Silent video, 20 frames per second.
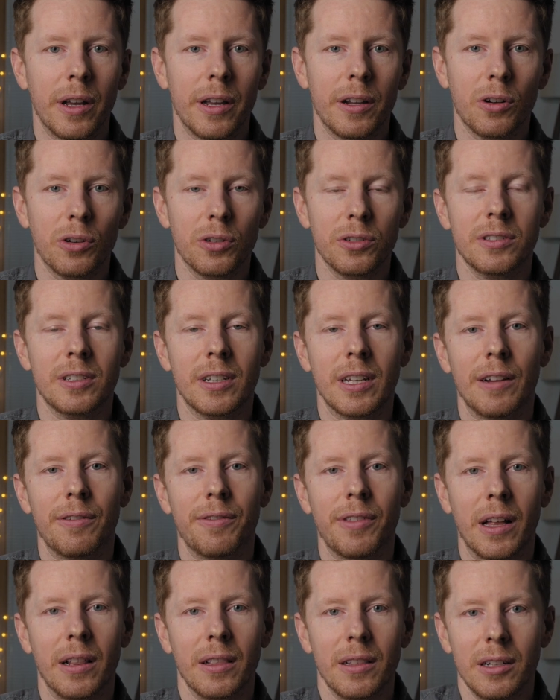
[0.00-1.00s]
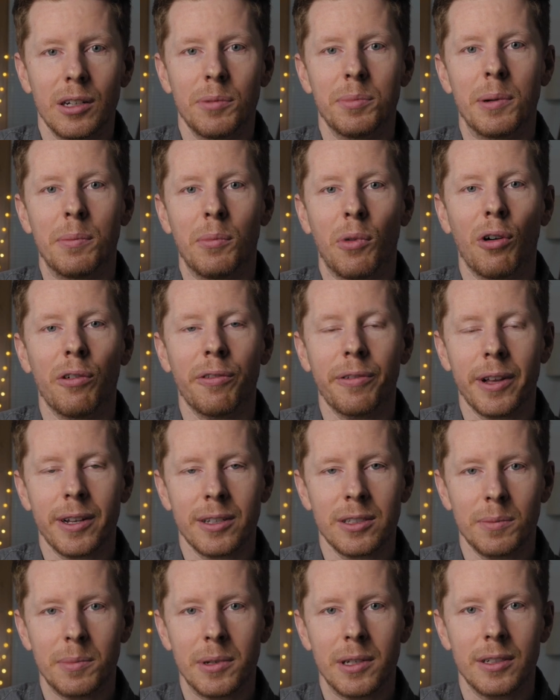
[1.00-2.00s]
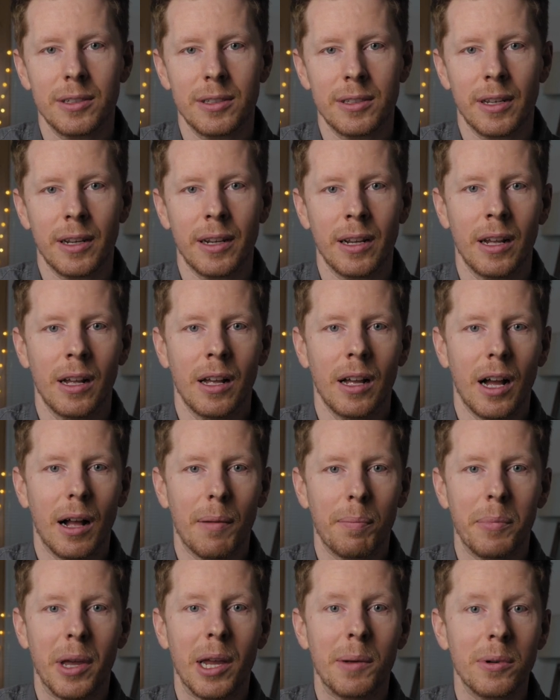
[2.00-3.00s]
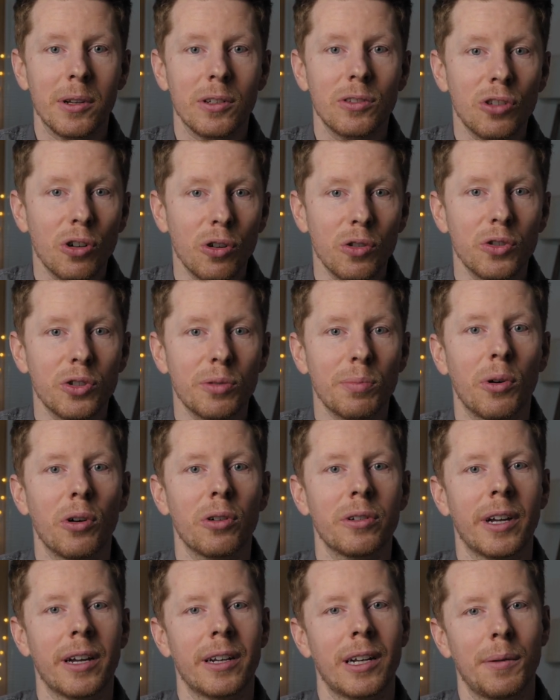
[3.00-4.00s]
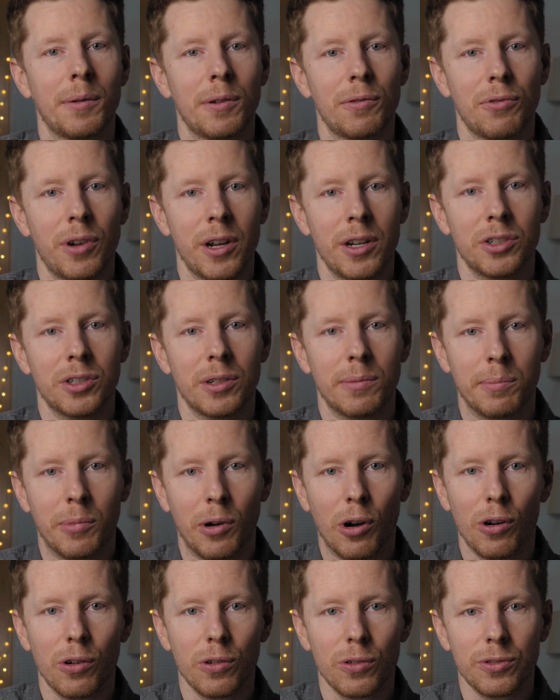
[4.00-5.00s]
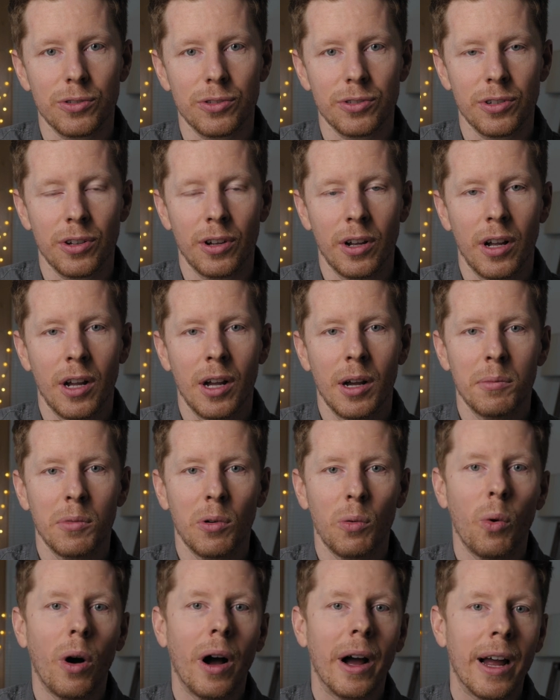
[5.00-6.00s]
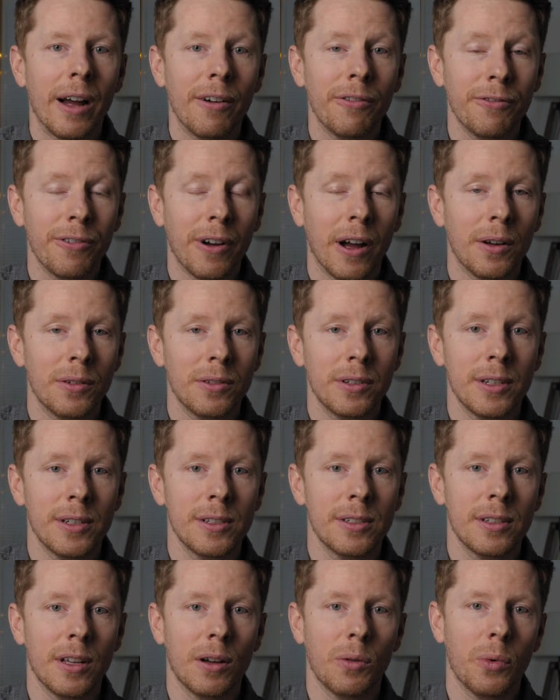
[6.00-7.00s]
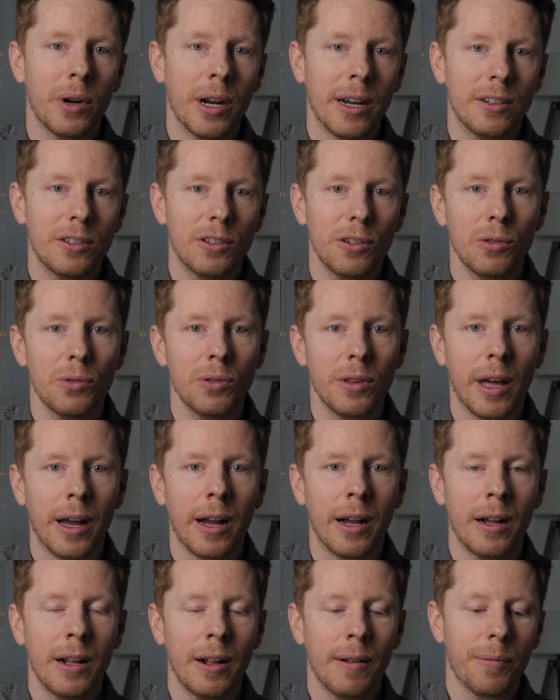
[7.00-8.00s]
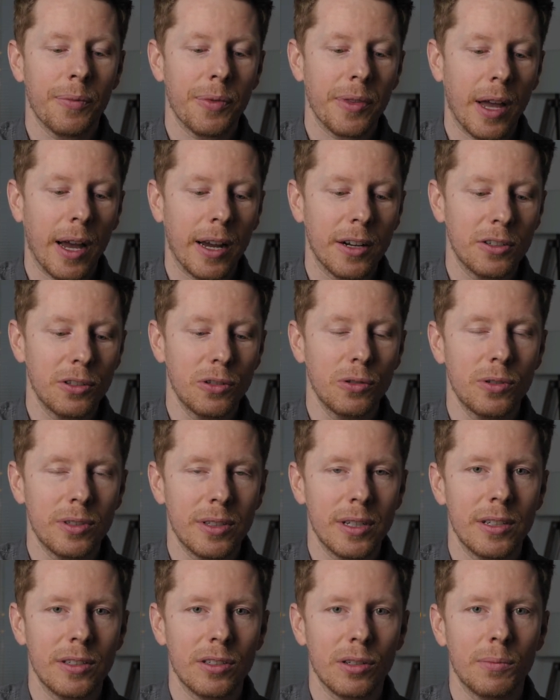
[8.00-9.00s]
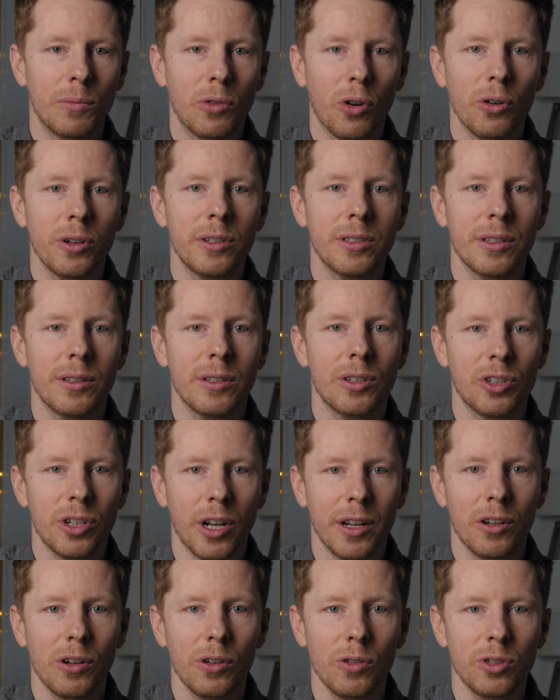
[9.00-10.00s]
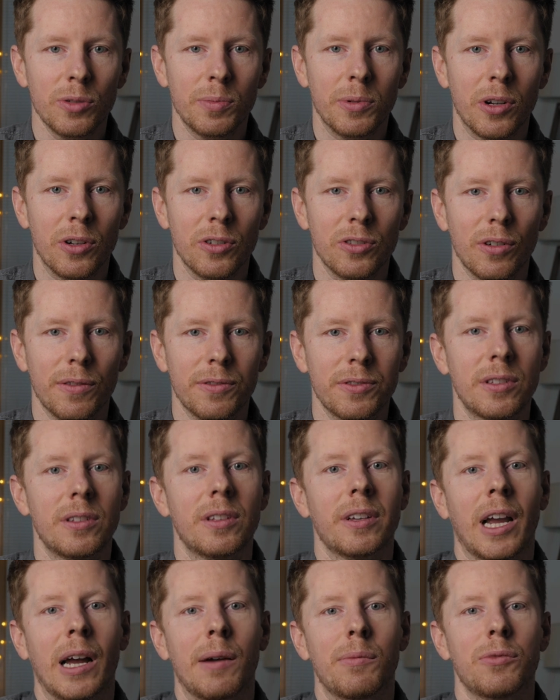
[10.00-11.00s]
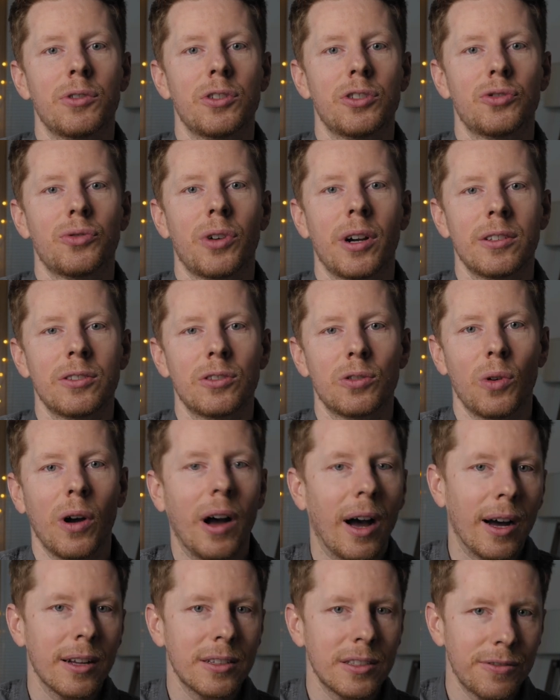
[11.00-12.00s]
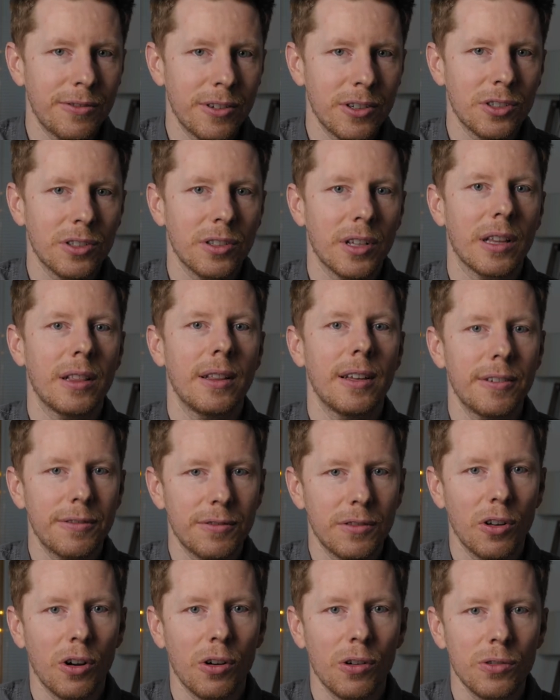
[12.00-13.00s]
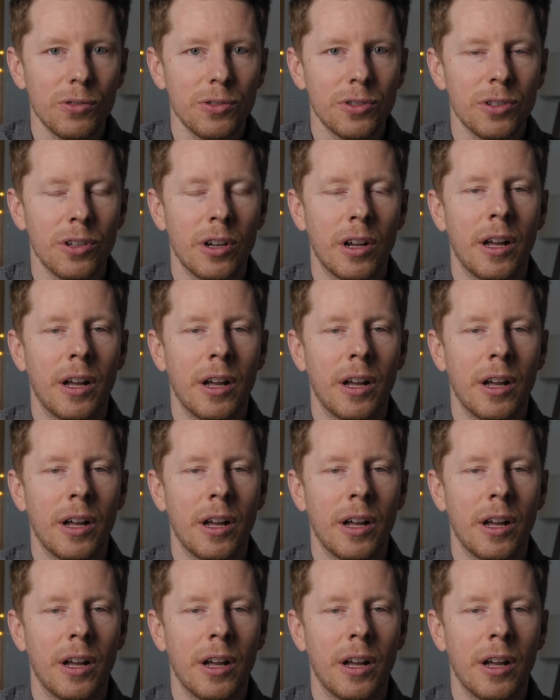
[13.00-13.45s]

in order to give that little bit more flexibility and maybe a touch more dynamic range in post. But what I have found is that when I do that, I do see some noise in the shadows because obviously the camera is trying to artificially lift those.